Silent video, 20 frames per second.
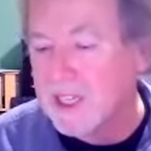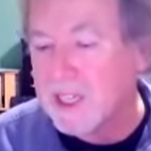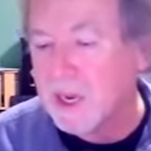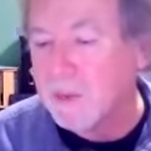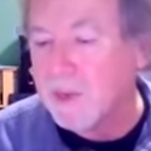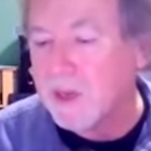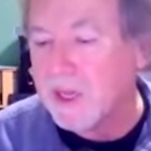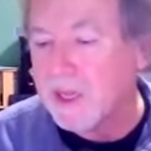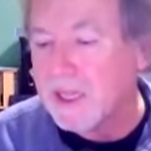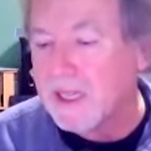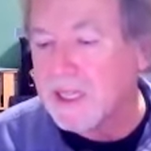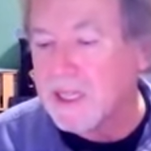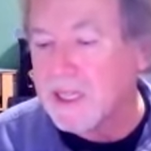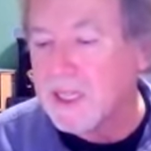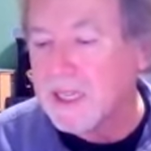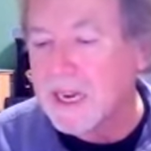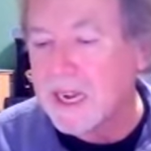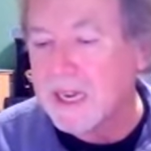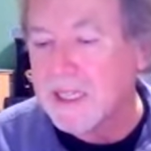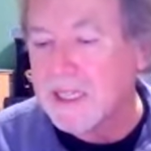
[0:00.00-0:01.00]
I mean, this
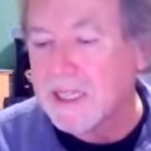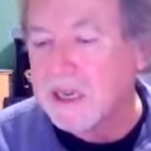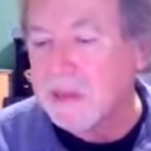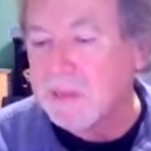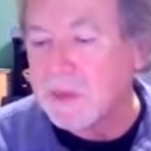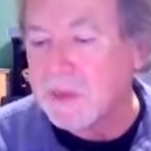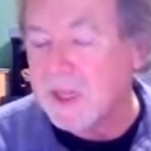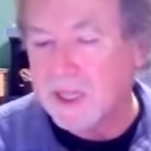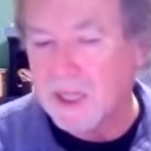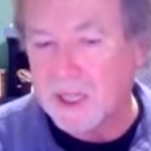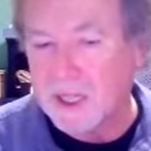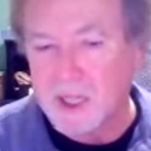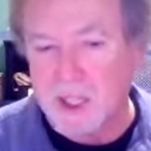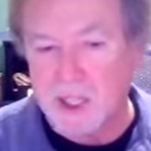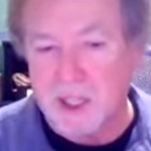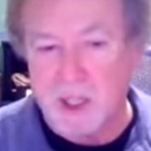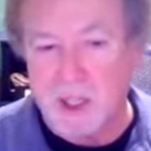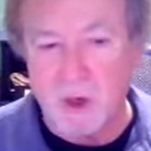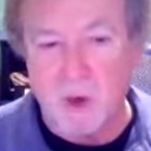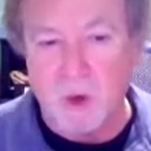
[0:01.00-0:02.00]
is not something that's
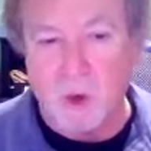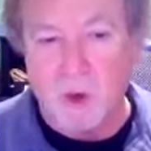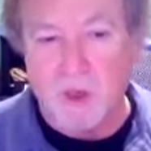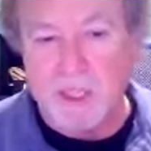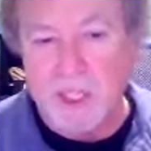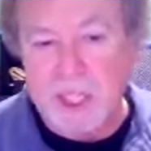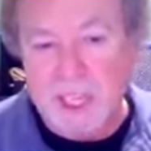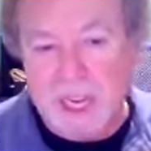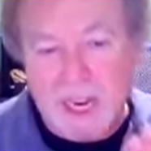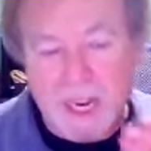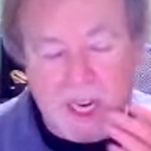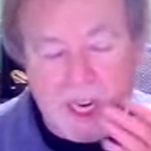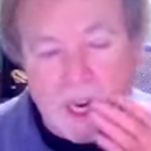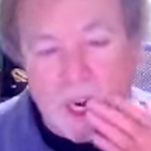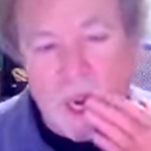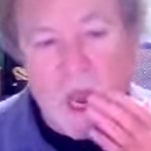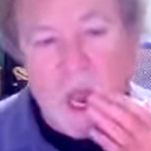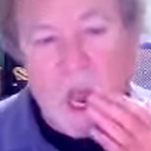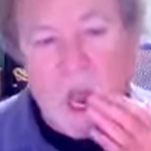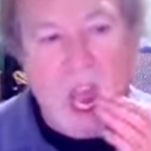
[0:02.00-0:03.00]
new, is taking
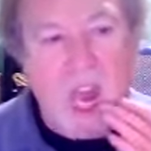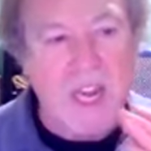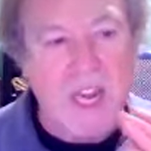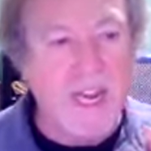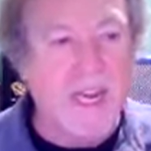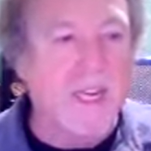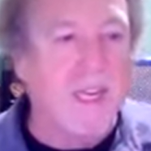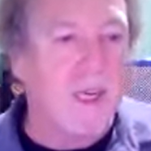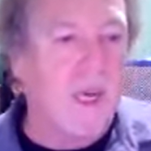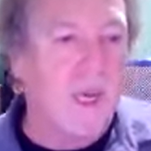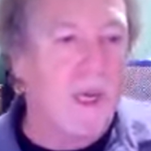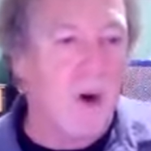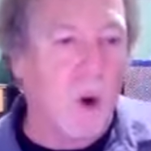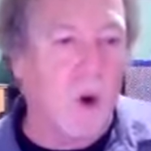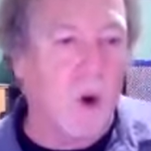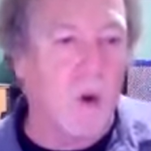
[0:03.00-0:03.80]
an old